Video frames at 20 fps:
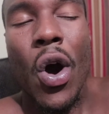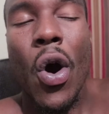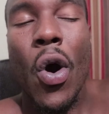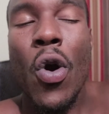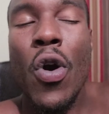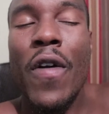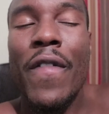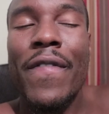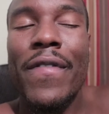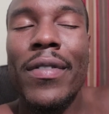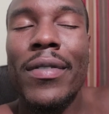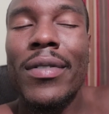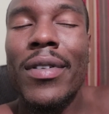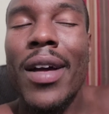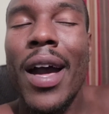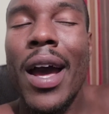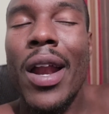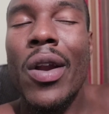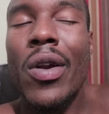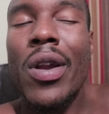Or if
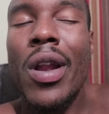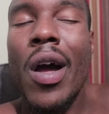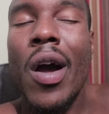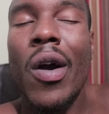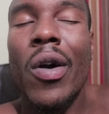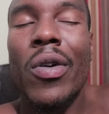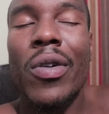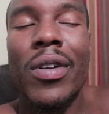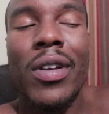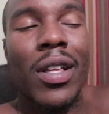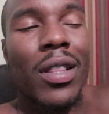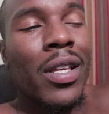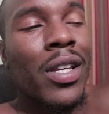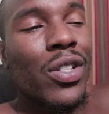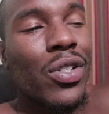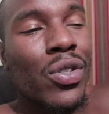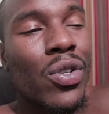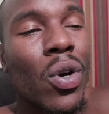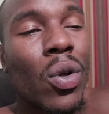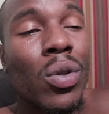I don't know, at
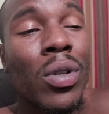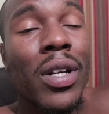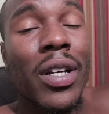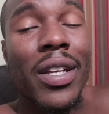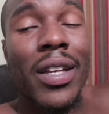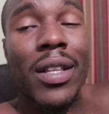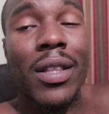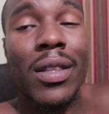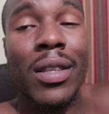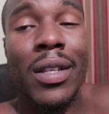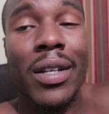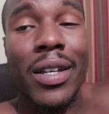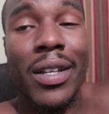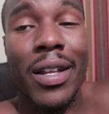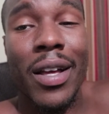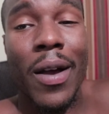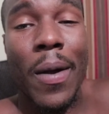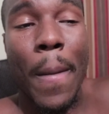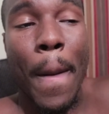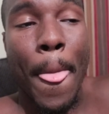least you go look look it
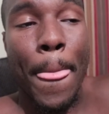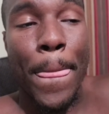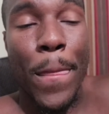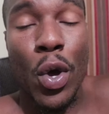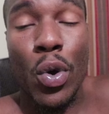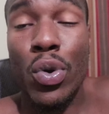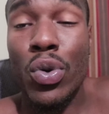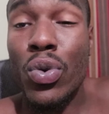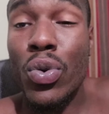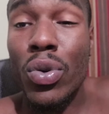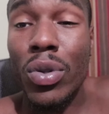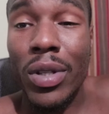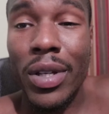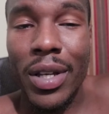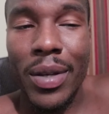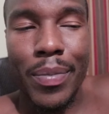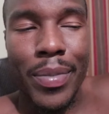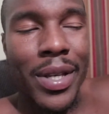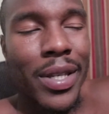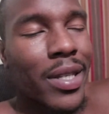up. Go Google
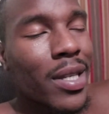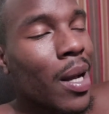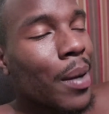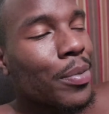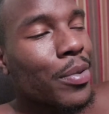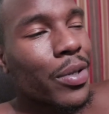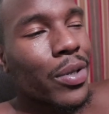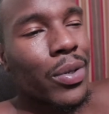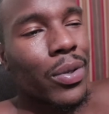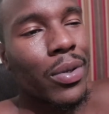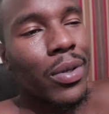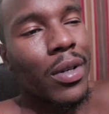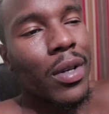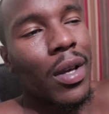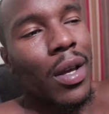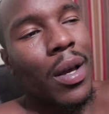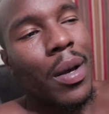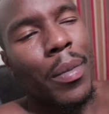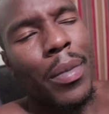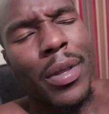it. Be skeptical.
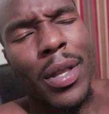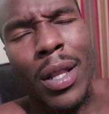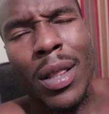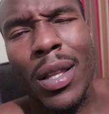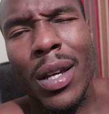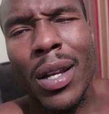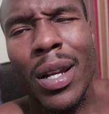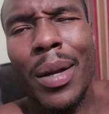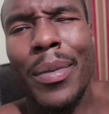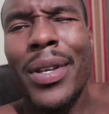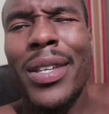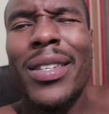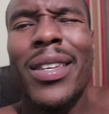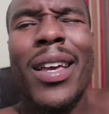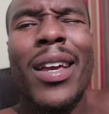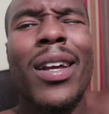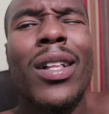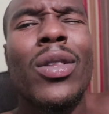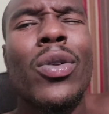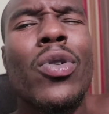But then look it up. He
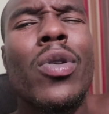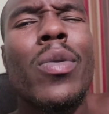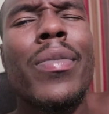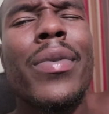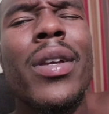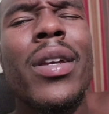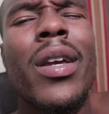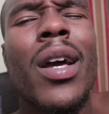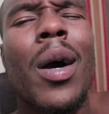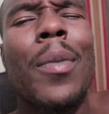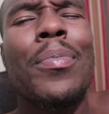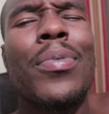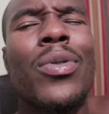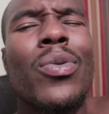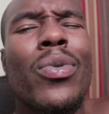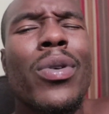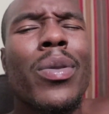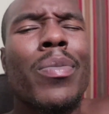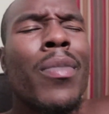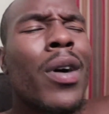said glutamine helps
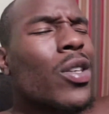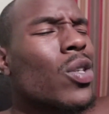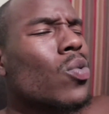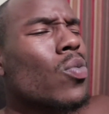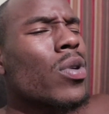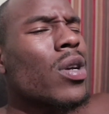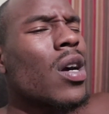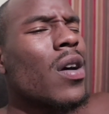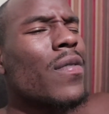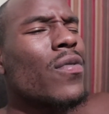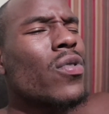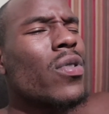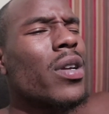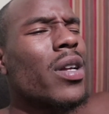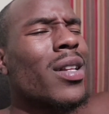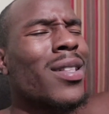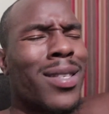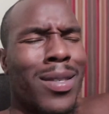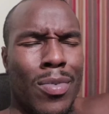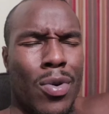with muscle recovery
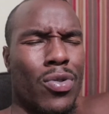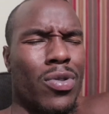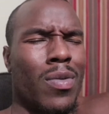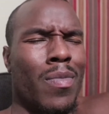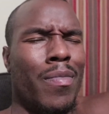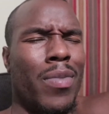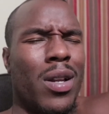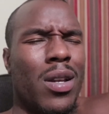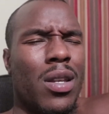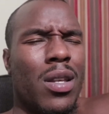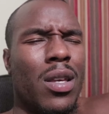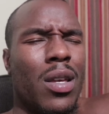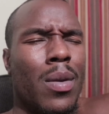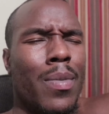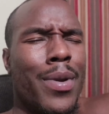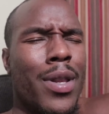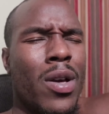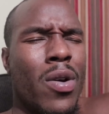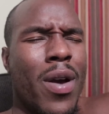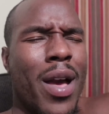and it's the most abundant
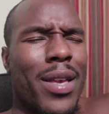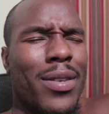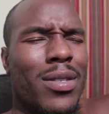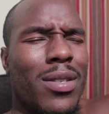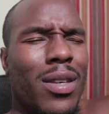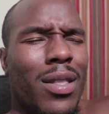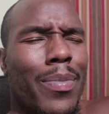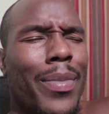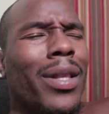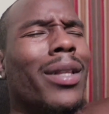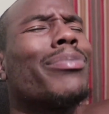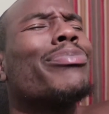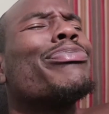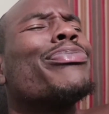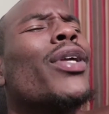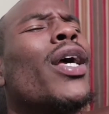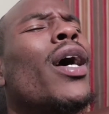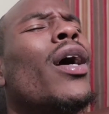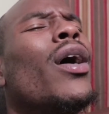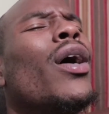amino acid. Let me look.
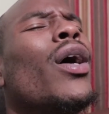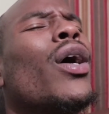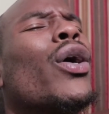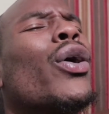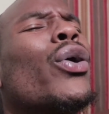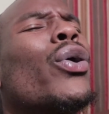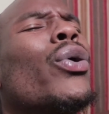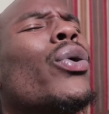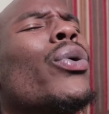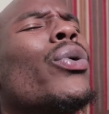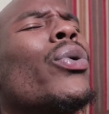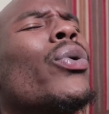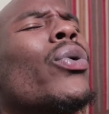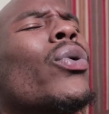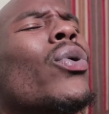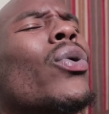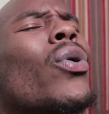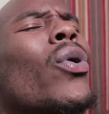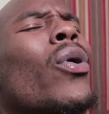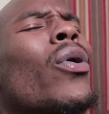
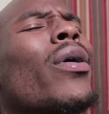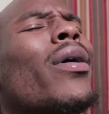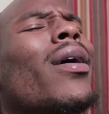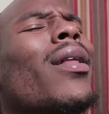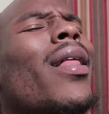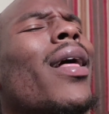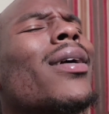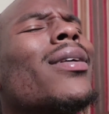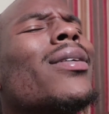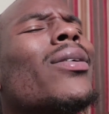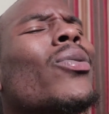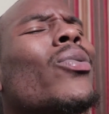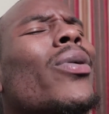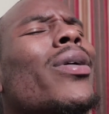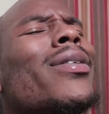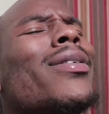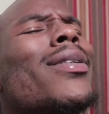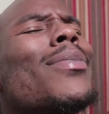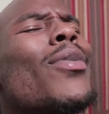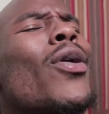Google or Alexa,
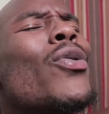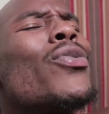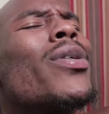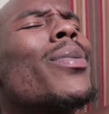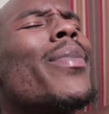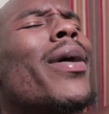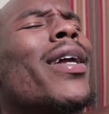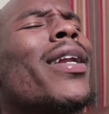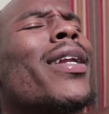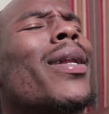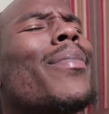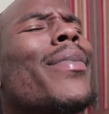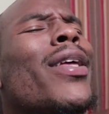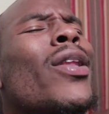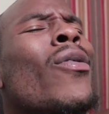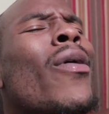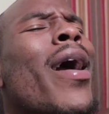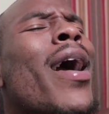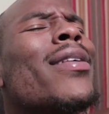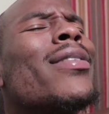what's the most abundant
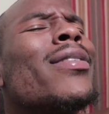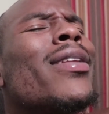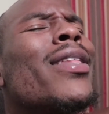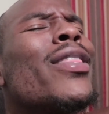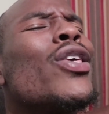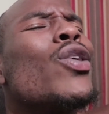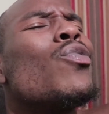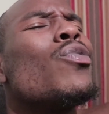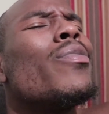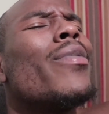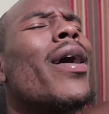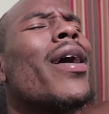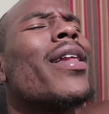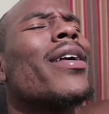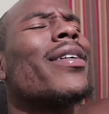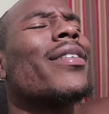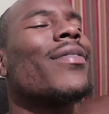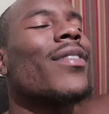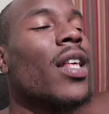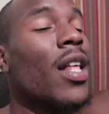amino acid in the human
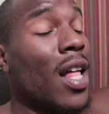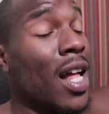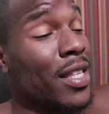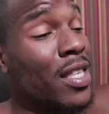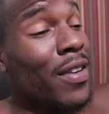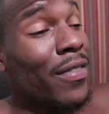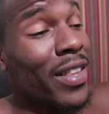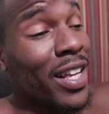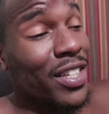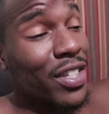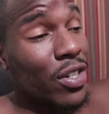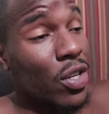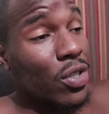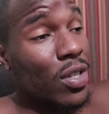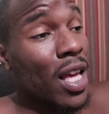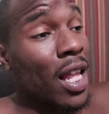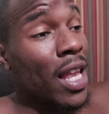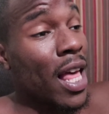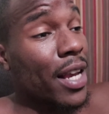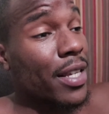body? Let's see if Alexa knows.
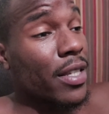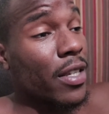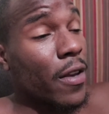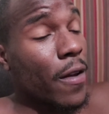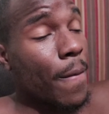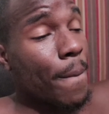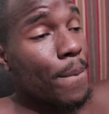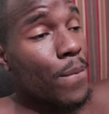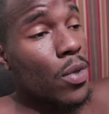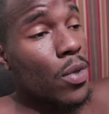Alexa,